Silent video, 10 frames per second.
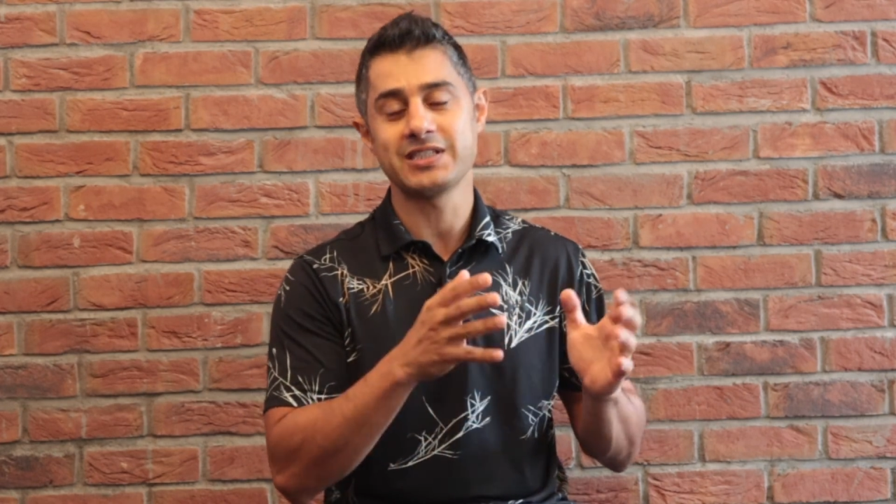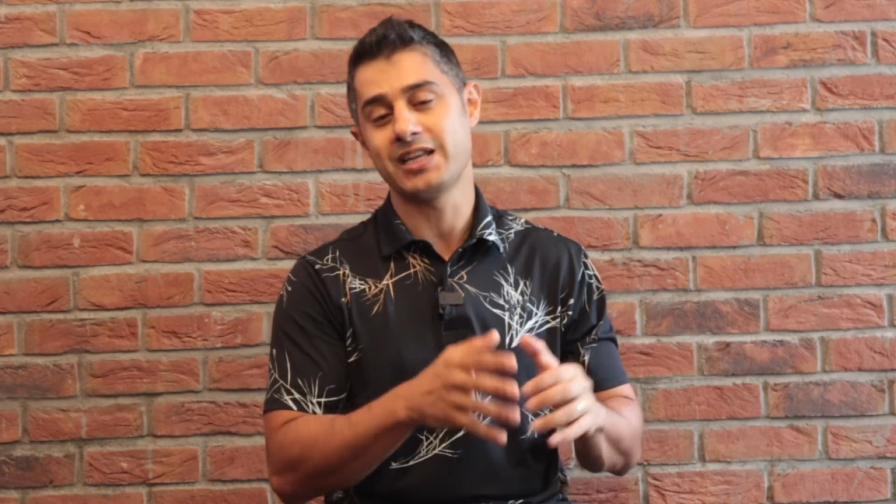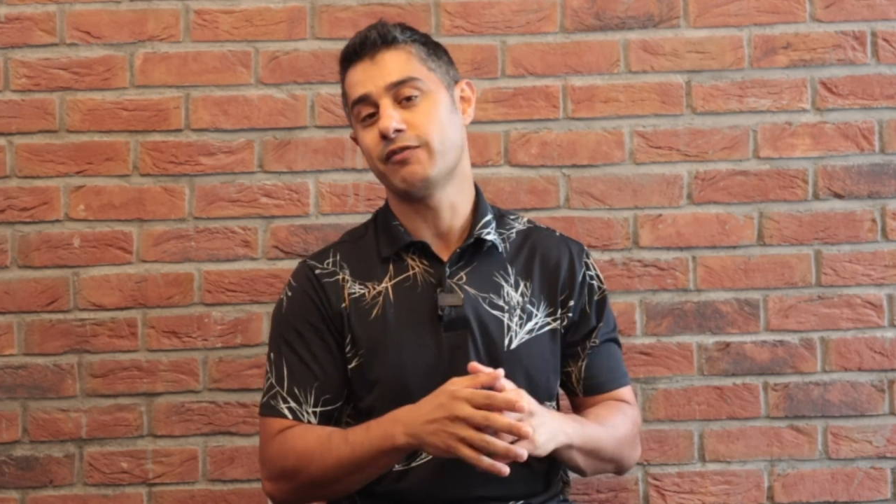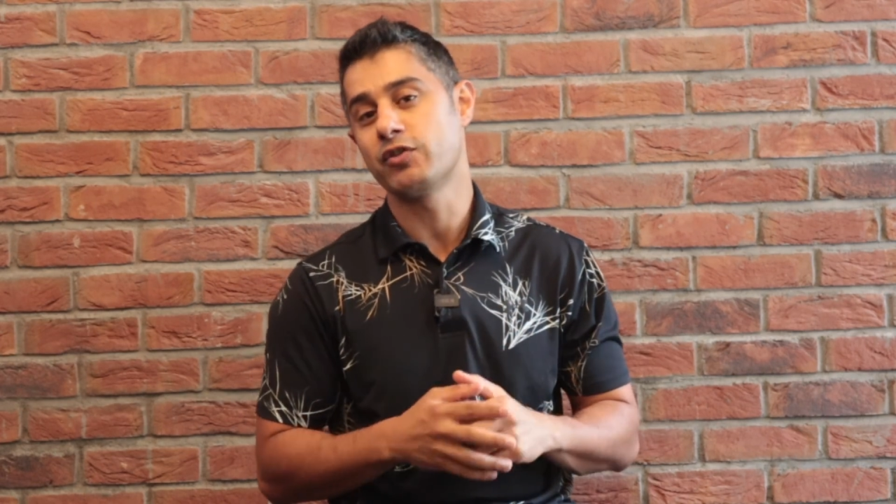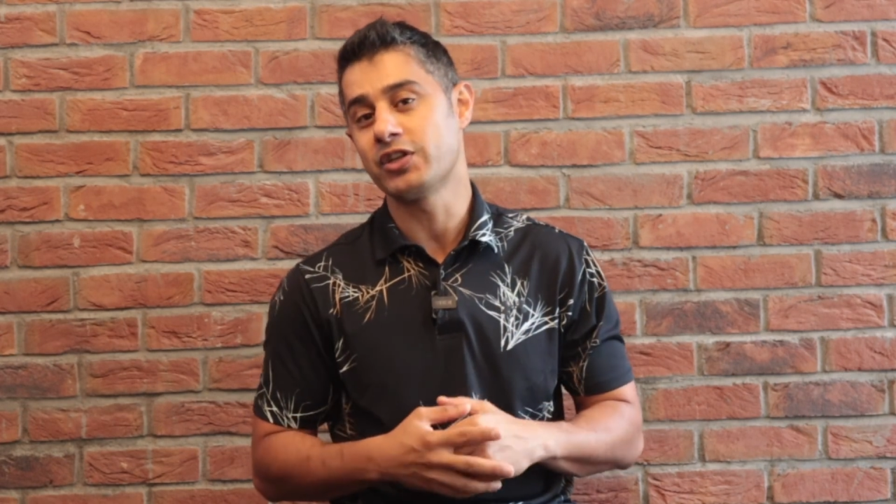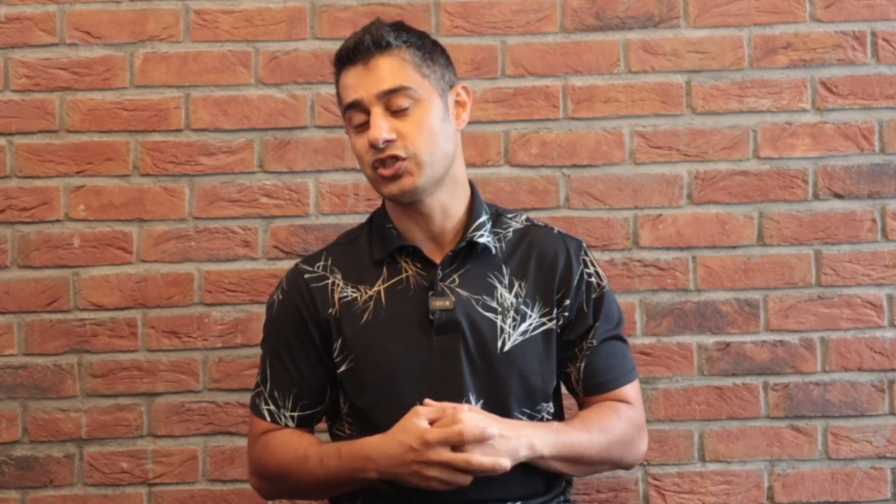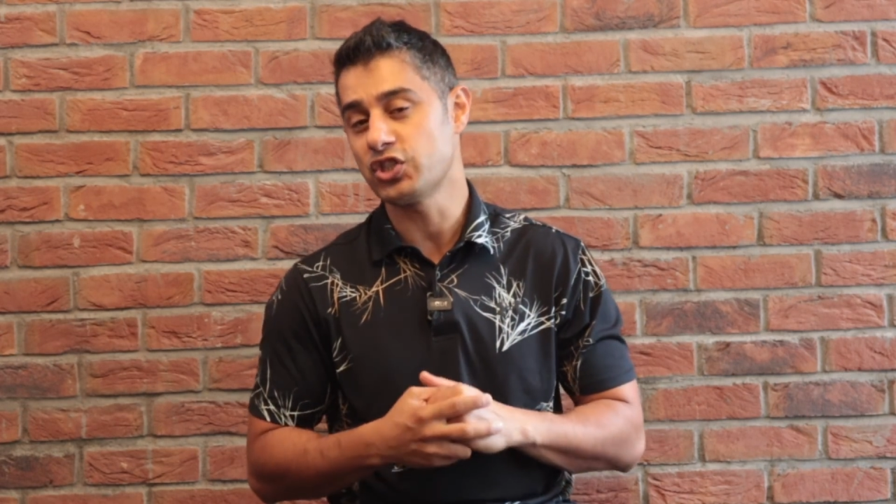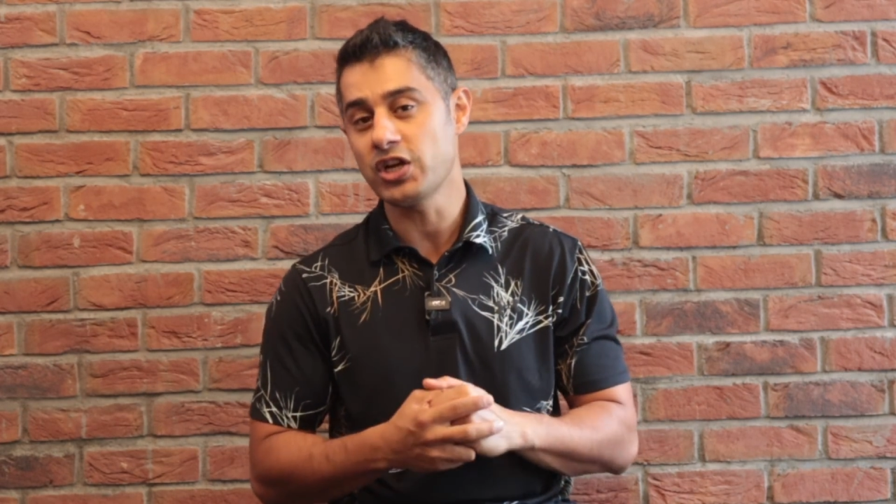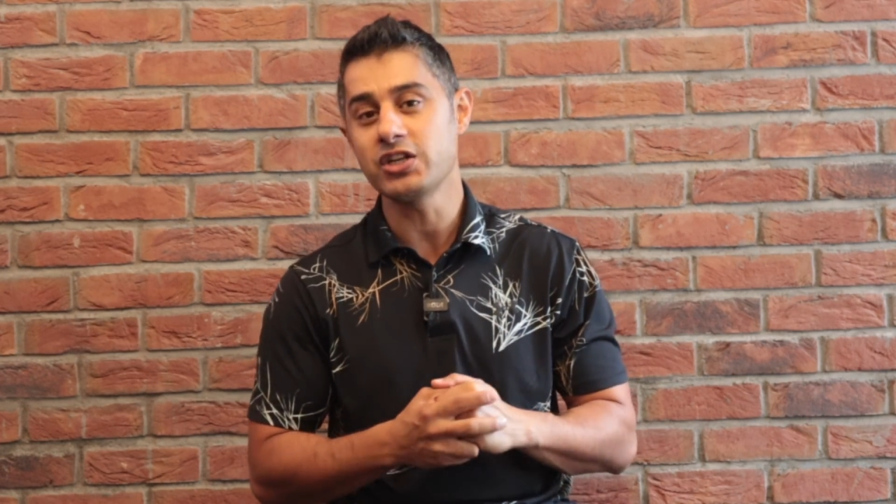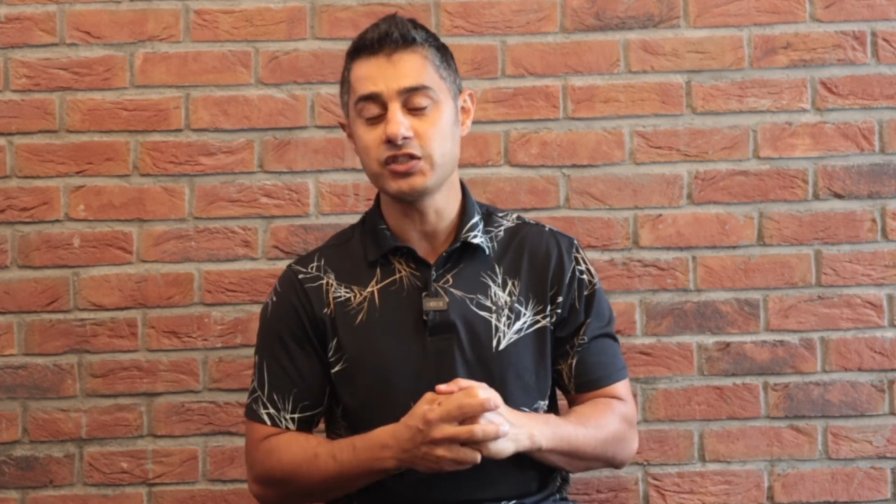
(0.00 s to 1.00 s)
and if you can
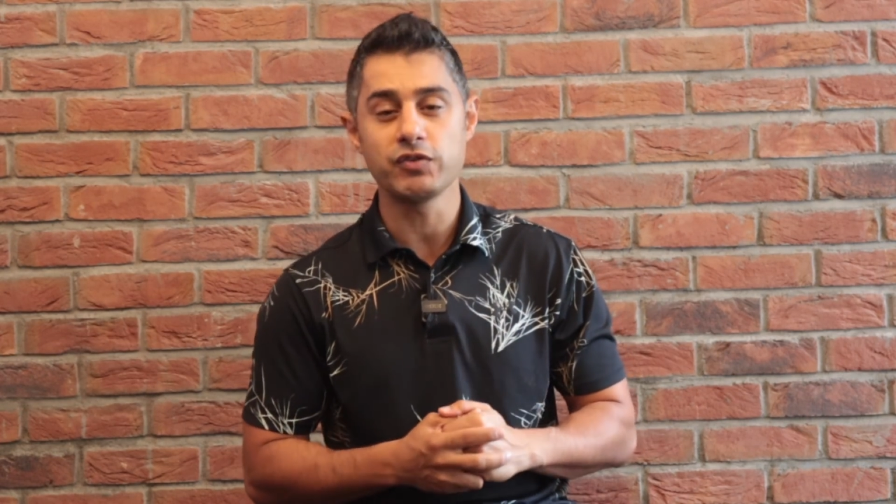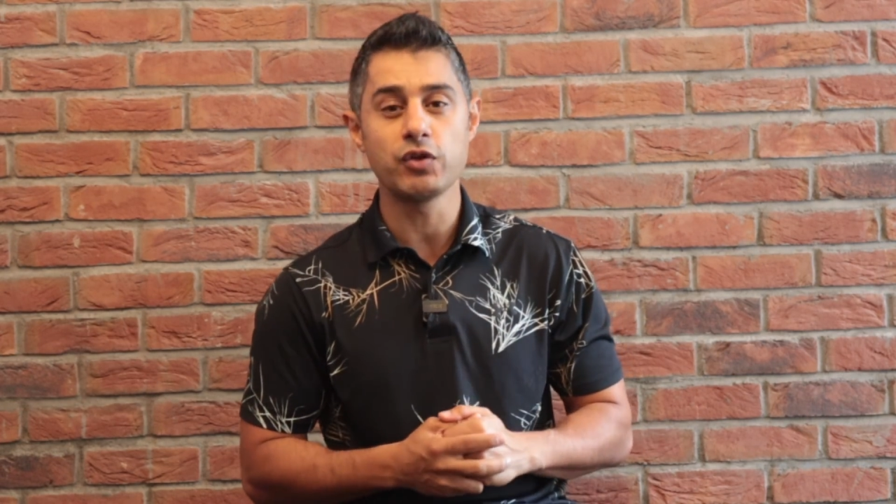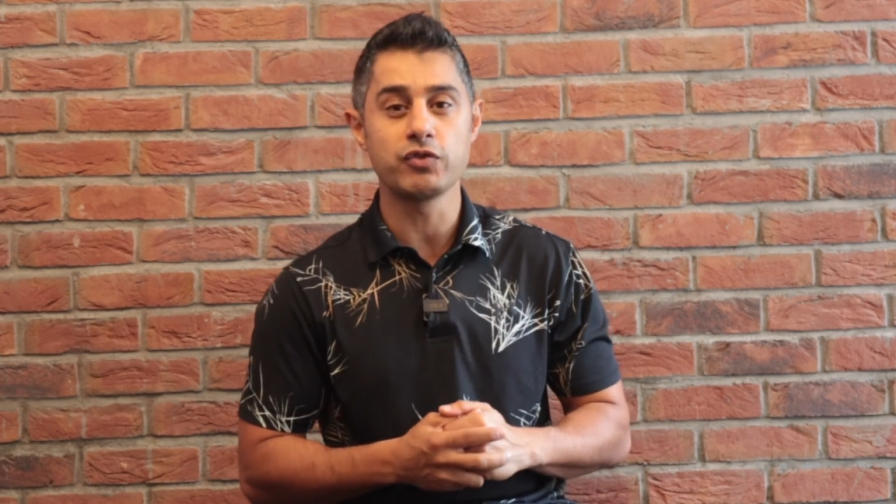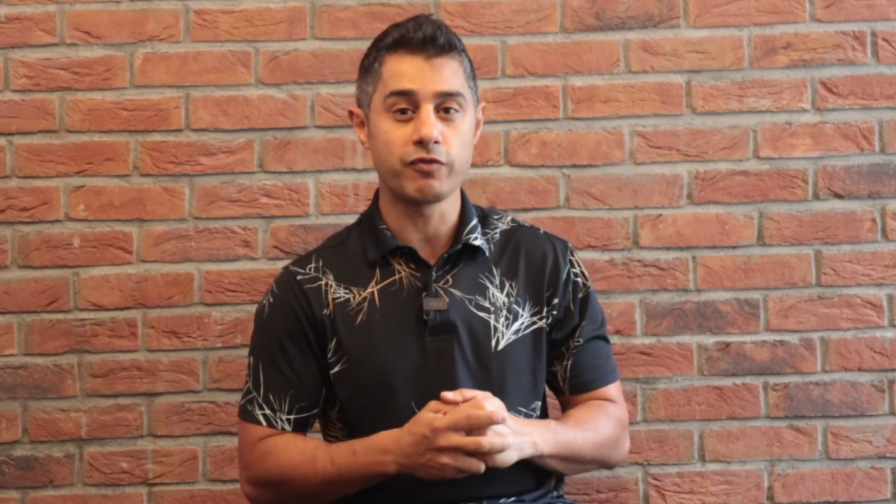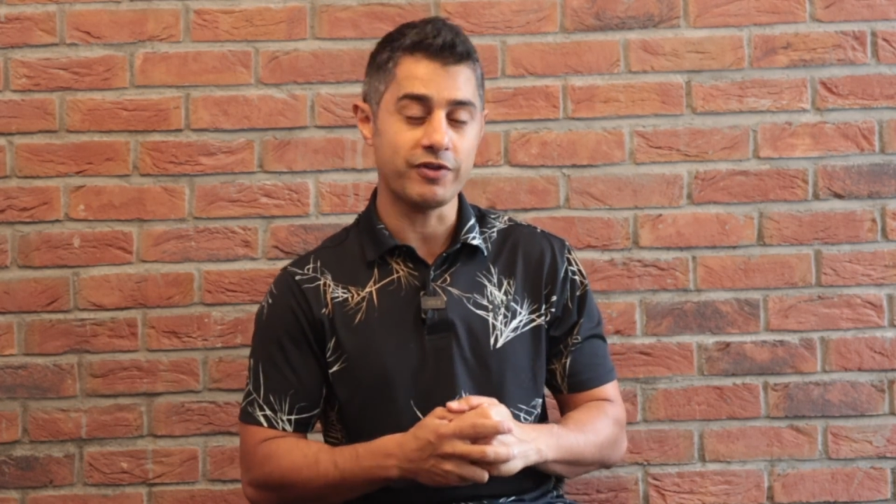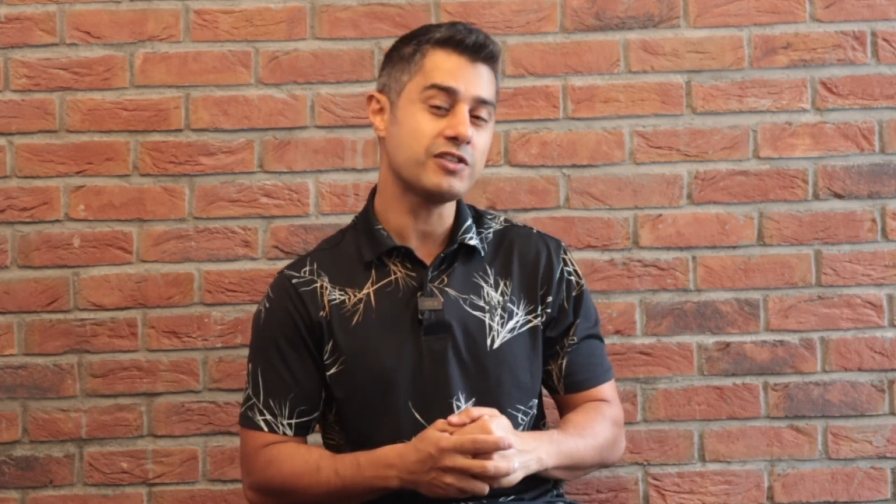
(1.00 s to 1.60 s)
share this video with your friends